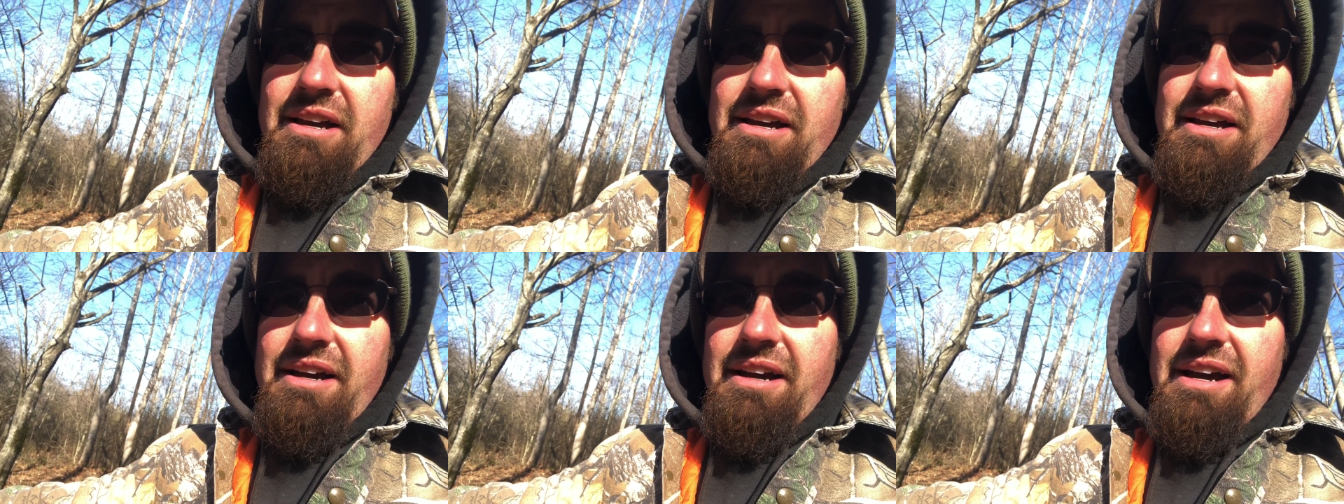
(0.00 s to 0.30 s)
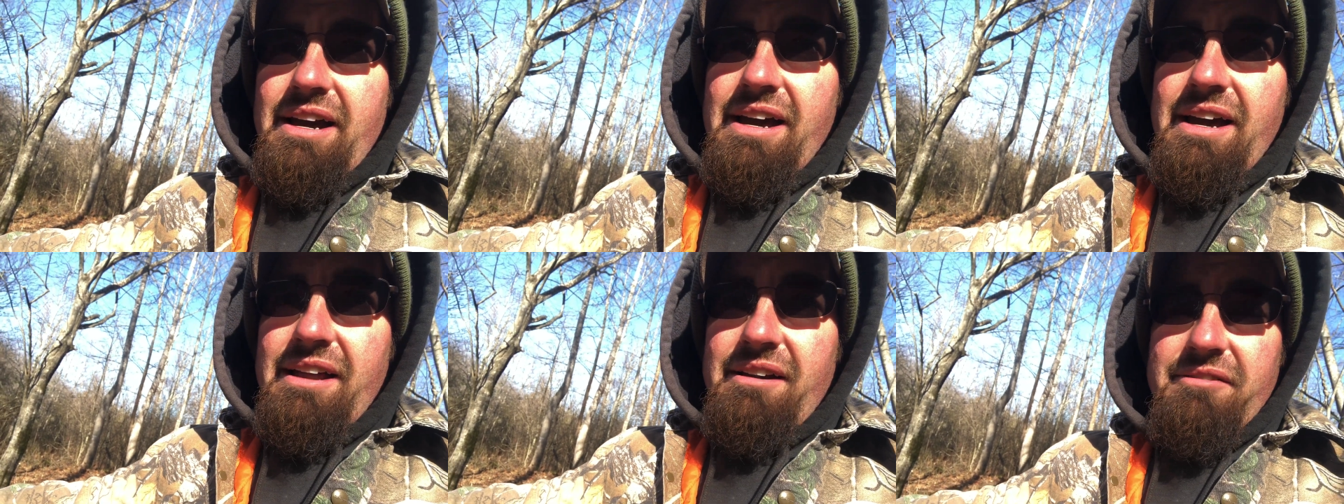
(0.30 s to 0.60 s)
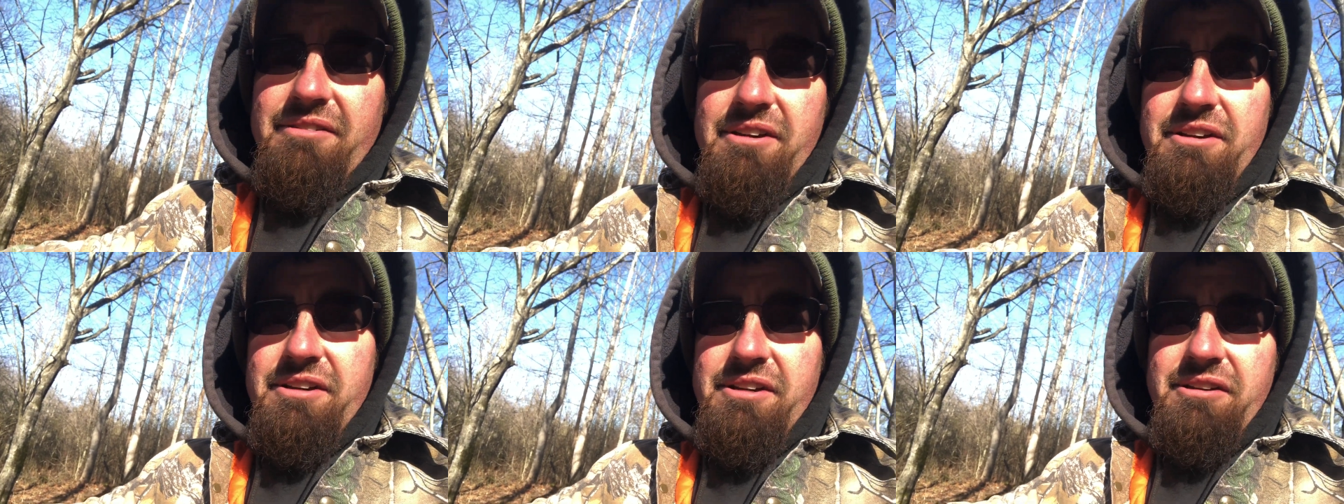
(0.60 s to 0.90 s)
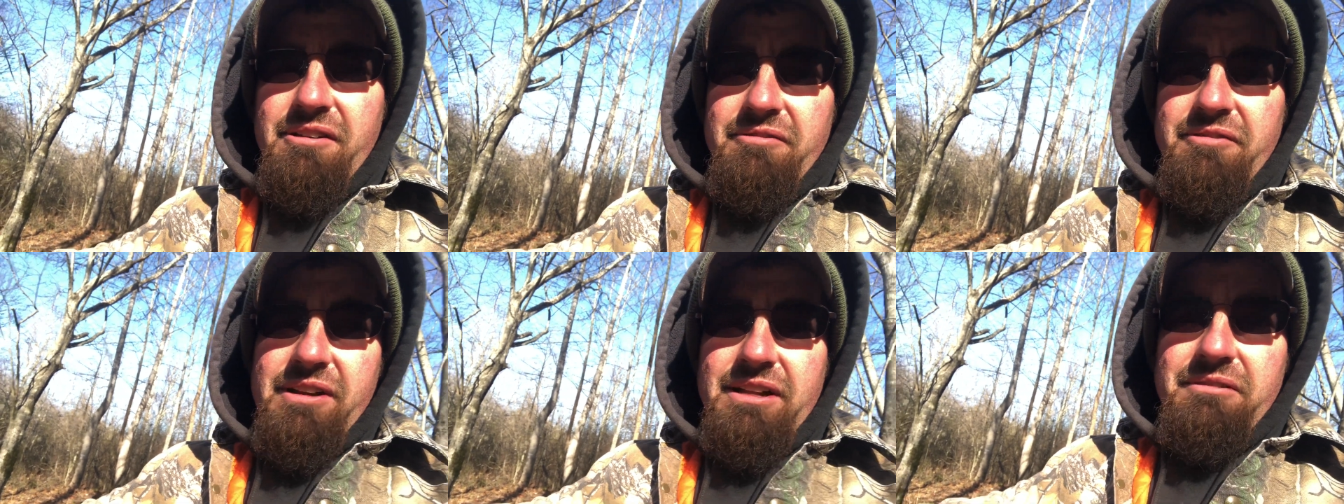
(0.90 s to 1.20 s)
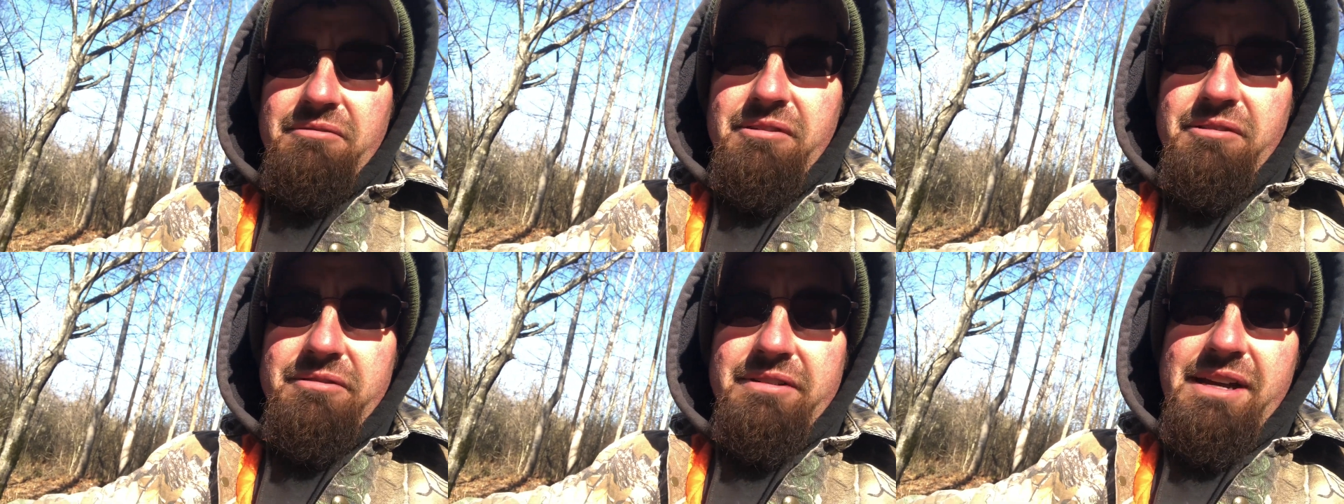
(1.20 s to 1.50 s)
I don't know, you don't really
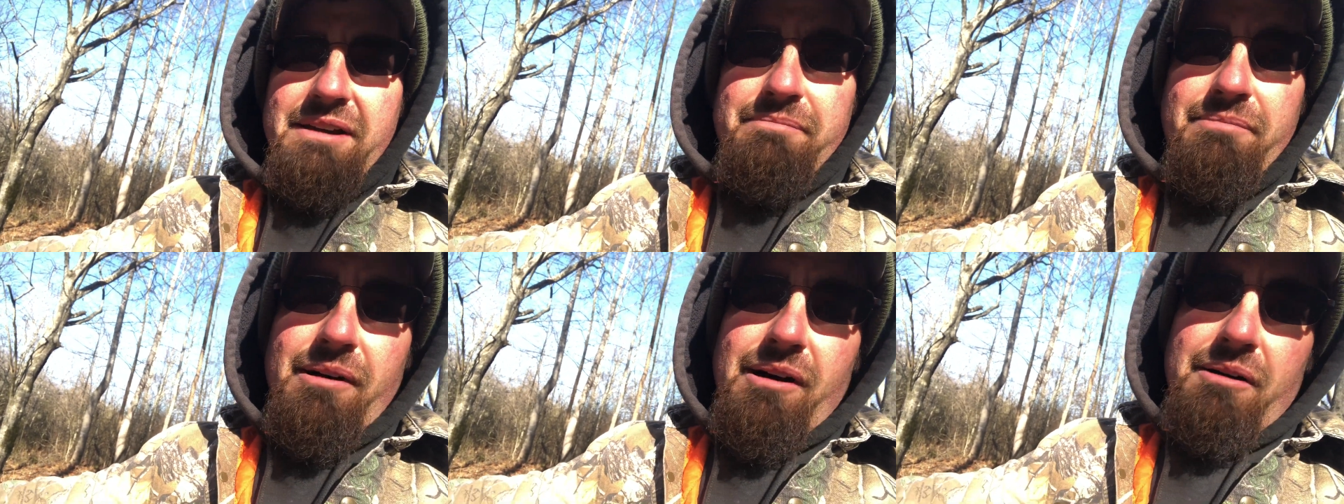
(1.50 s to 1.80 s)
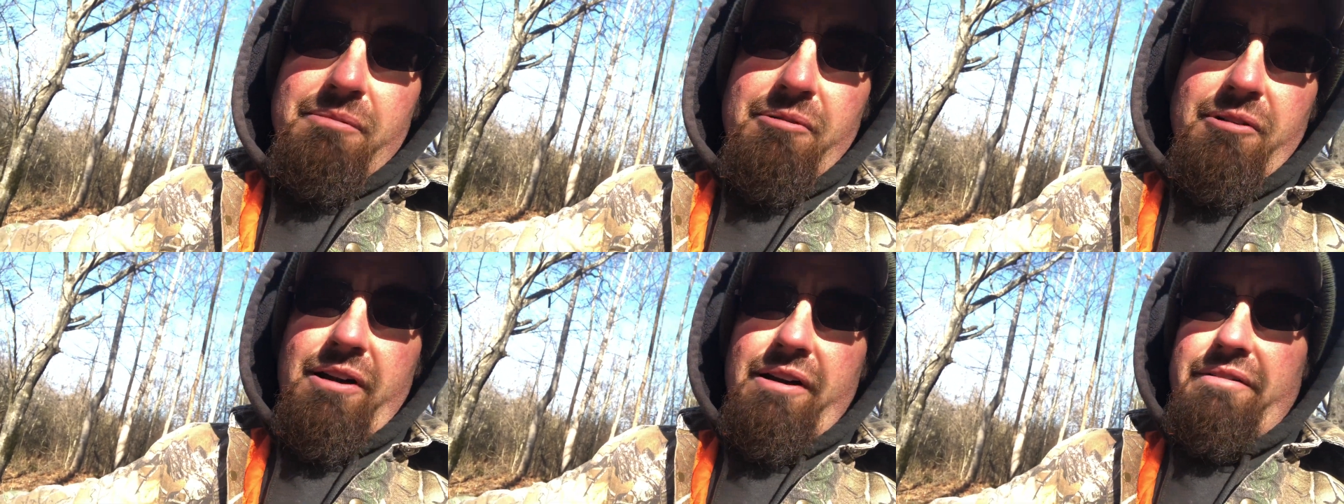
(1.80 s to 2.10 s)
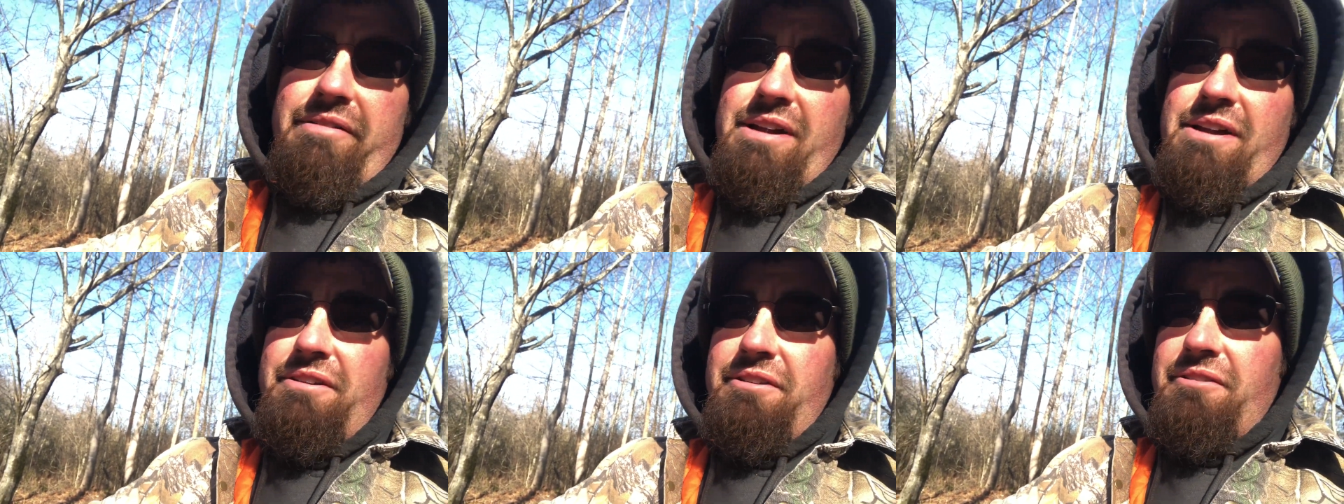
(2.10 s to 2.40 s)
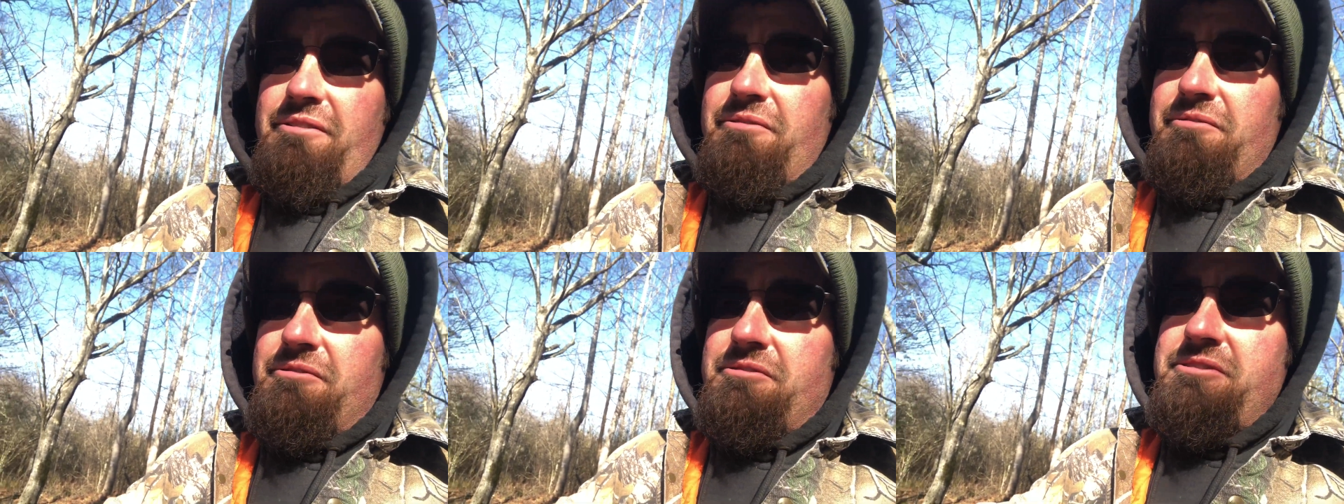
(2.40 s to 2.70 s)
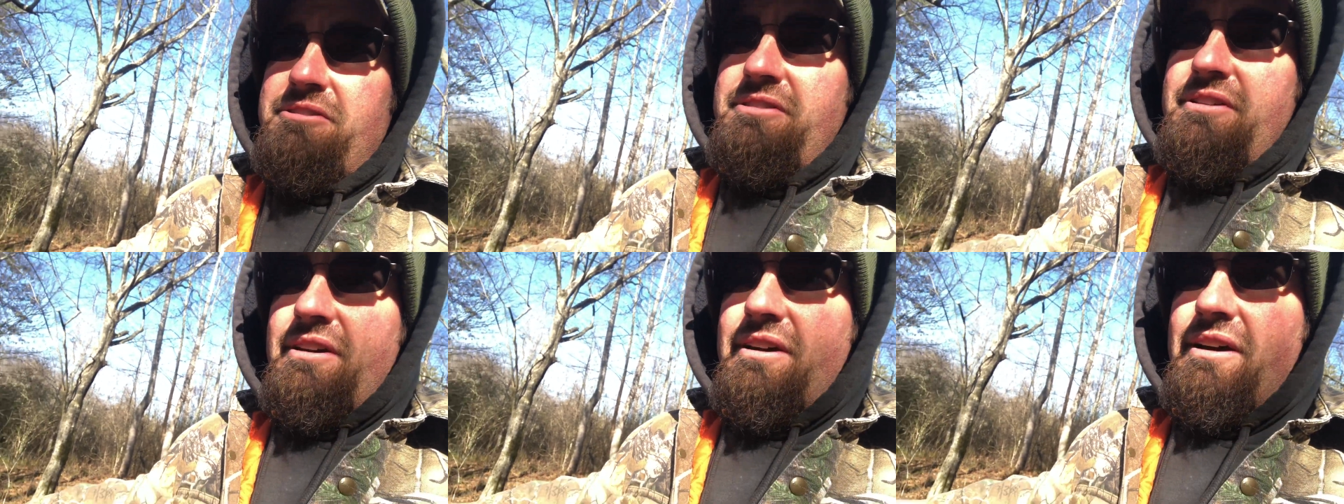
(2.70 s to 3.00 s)
want that barbed wire around your horse.